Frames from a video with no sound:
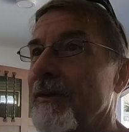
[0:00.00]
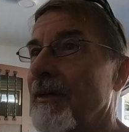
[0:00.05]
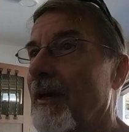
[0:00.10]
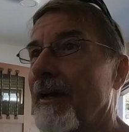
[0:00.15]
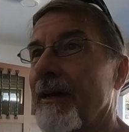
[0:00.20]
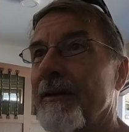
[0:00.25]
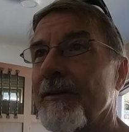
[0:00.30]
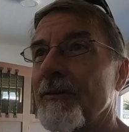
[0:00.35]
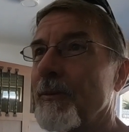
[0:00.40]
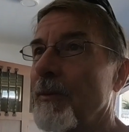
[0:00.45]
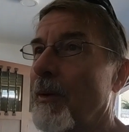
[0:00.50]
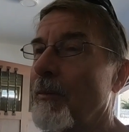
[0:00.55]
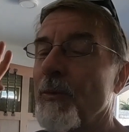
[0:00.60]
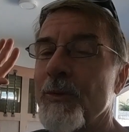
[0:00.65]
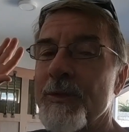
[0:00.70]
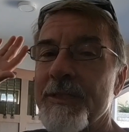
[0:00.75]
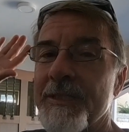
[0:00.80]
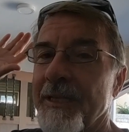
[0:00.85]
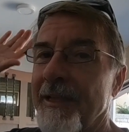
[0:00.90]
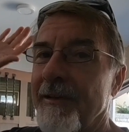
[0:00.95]
Remember,
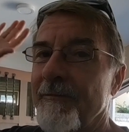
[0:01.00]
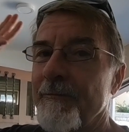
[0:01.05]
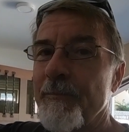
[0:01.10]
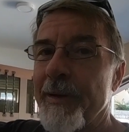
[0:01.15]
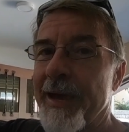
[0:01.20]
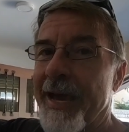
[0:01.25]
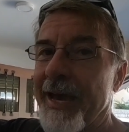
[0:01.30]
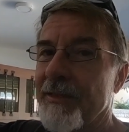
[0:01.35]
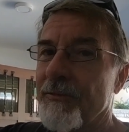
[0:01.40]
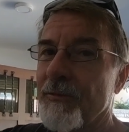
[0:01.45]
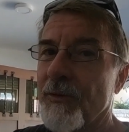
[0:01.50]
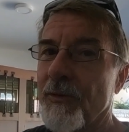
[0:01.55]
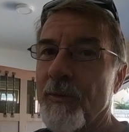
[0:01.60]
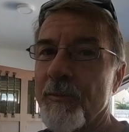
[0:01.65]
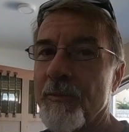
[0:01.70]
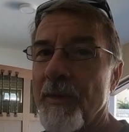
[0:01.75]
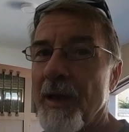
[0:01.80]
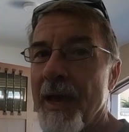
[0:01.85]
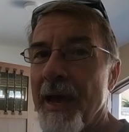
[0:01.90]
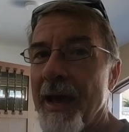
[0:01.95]
we still have
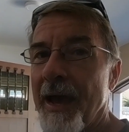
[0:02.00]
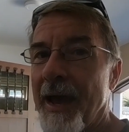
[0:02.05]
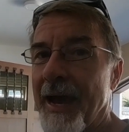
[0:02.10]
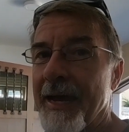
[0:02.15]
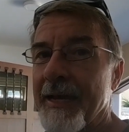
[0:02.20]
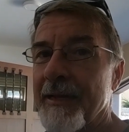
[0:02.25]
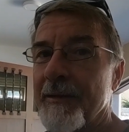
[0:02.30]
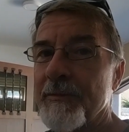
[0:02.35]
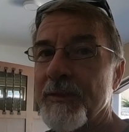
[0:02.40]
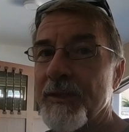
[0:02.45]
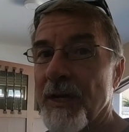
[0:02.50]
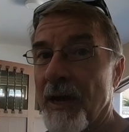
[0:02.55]
bathroom items,